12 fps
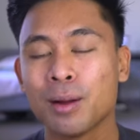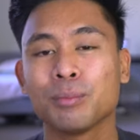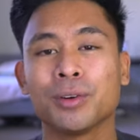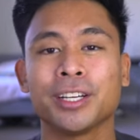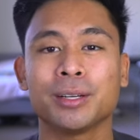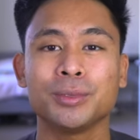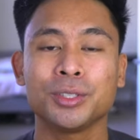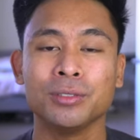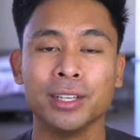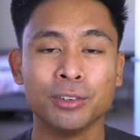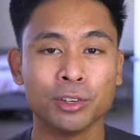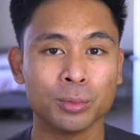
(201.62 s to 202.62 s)
bring him to
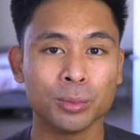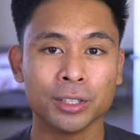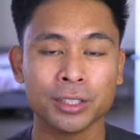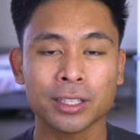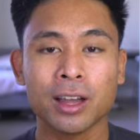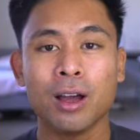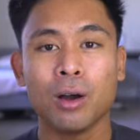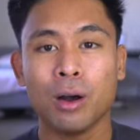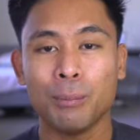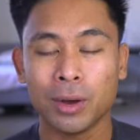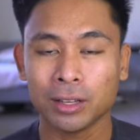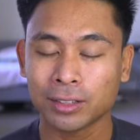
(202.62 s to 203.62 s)
the groomers
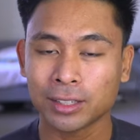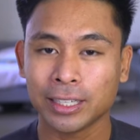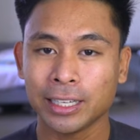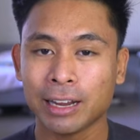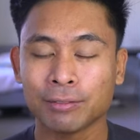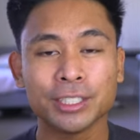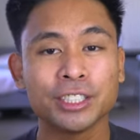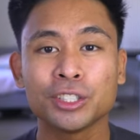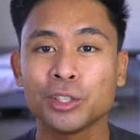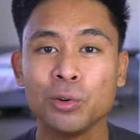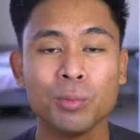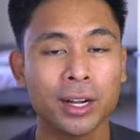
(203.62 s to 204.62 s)
monthly, every
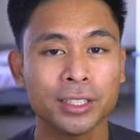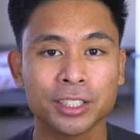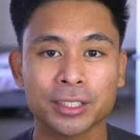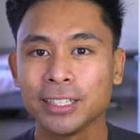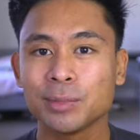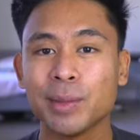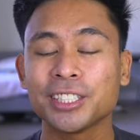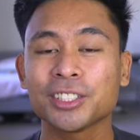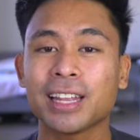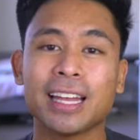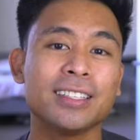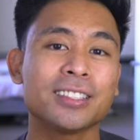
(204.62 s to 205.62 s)
2 months, just to make sure
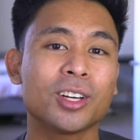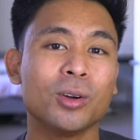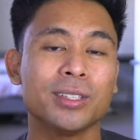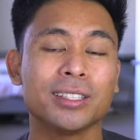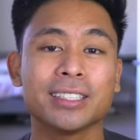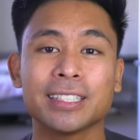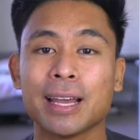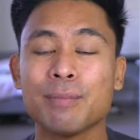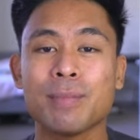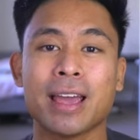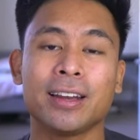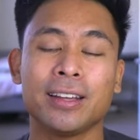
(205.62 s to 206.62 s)
that his coat doesn't get
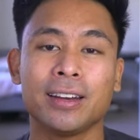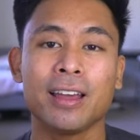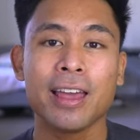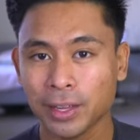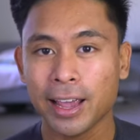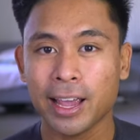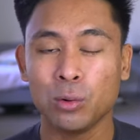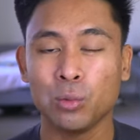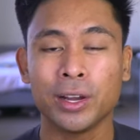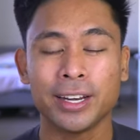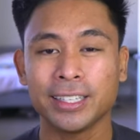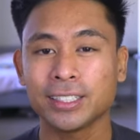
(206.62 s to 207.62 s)
matted. And
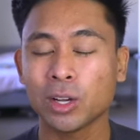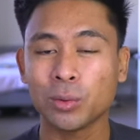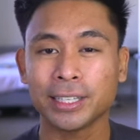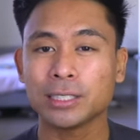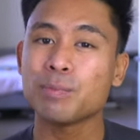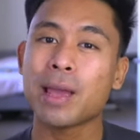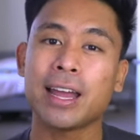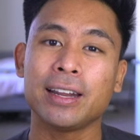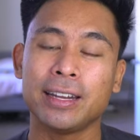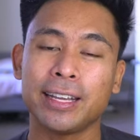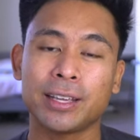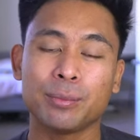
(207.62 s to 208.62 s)
when his coat gets
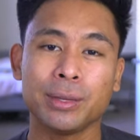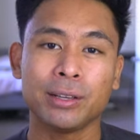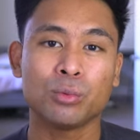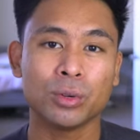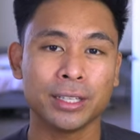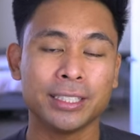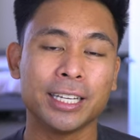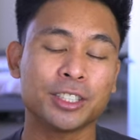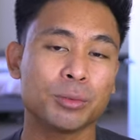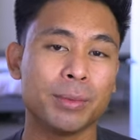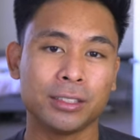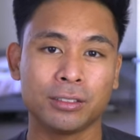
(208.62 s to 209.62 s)
matted, it could be really
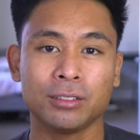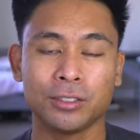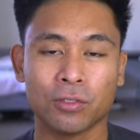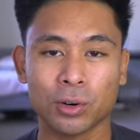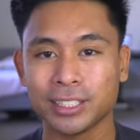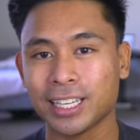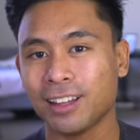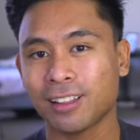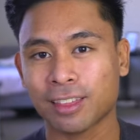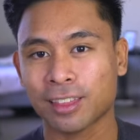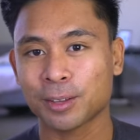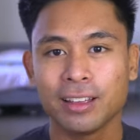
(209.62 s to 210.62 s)
detrimental for his health.
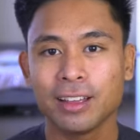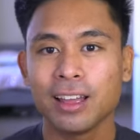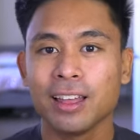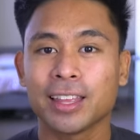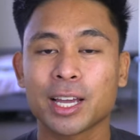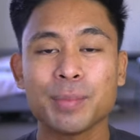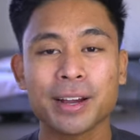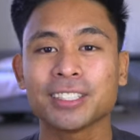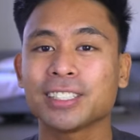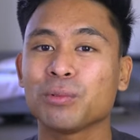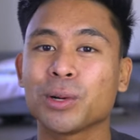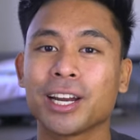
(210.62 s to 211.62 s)
The
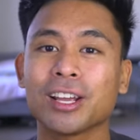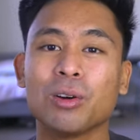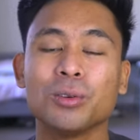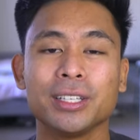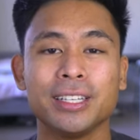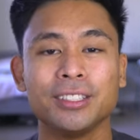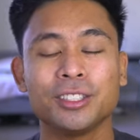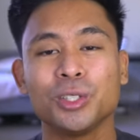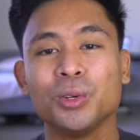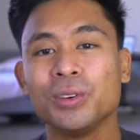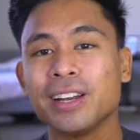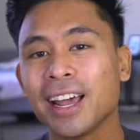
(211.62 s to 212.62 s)
comparison we're gonna go
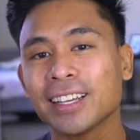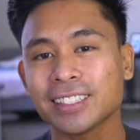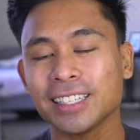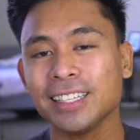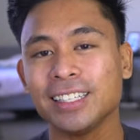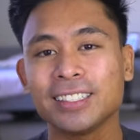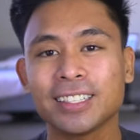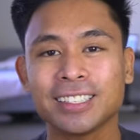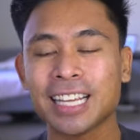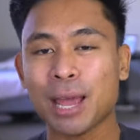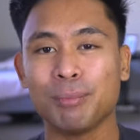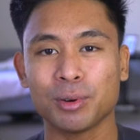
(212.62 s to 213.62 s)
into next is
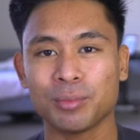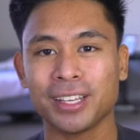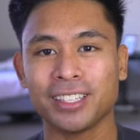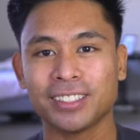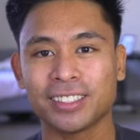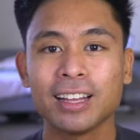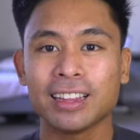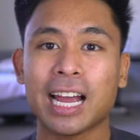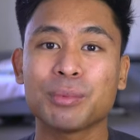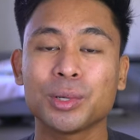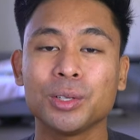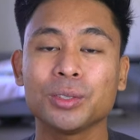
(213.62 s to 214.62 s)
temperament.
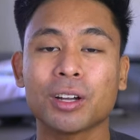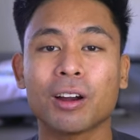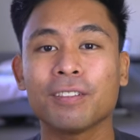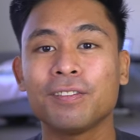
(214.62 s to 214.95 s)
Labradoodles are